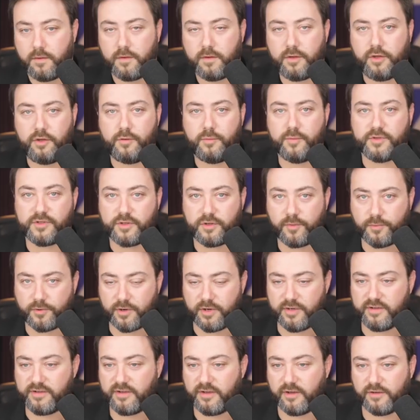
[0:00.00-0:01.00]
Hume is
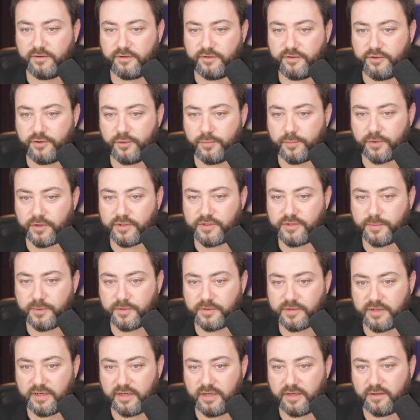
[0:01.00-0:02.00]
operating under two
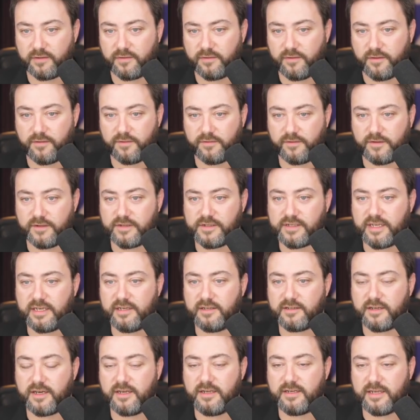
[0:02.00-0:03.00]
principles here, that
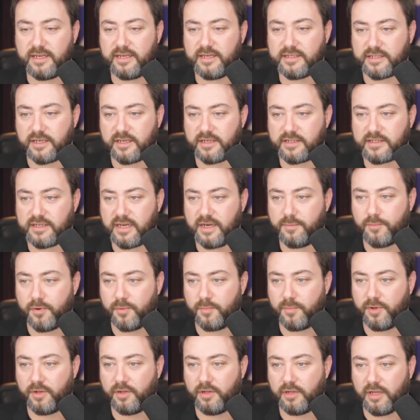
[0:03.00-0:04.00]
distinct ideas are
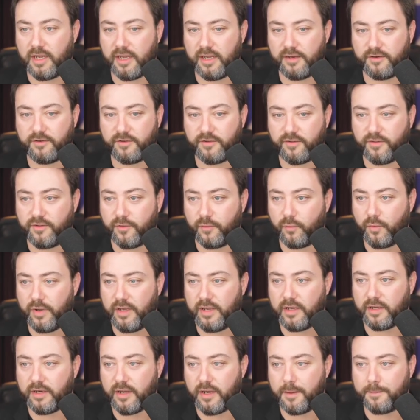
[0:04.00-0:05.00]
separable and that we
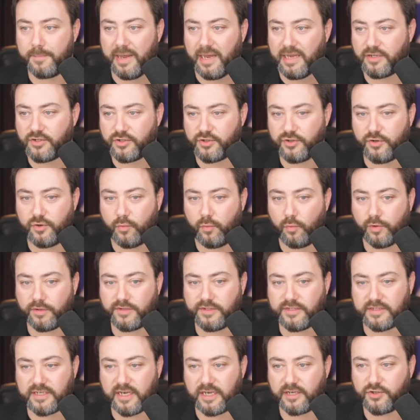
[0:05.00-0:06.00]
can imagine
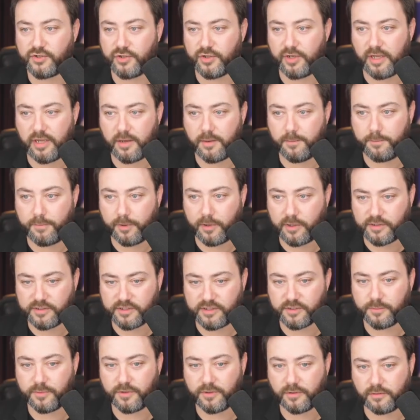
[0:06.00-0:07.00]
what is actually
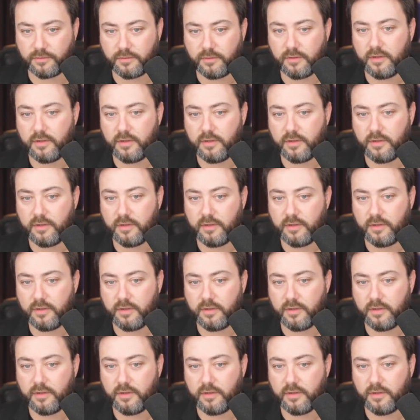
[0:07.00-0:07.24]
possible.